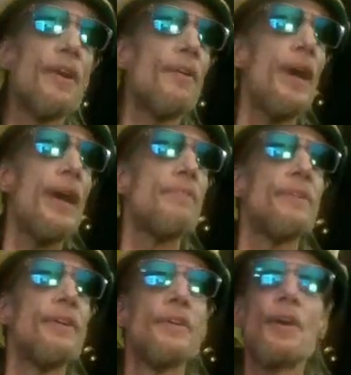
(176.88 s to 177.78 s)

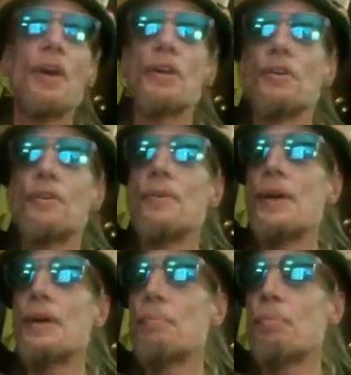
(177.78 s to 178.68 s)
Having a cargo
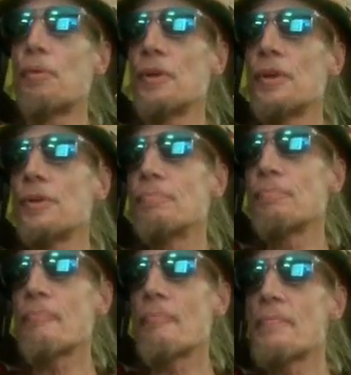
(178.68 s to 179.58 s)
airport
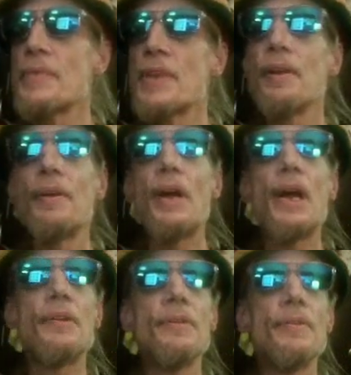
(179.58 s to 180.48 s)

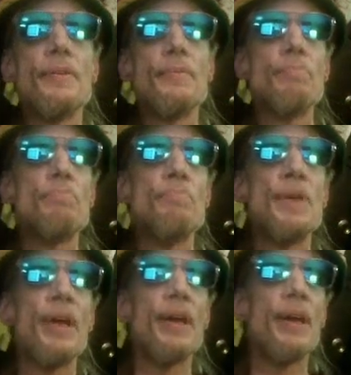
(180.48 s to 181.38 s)
and being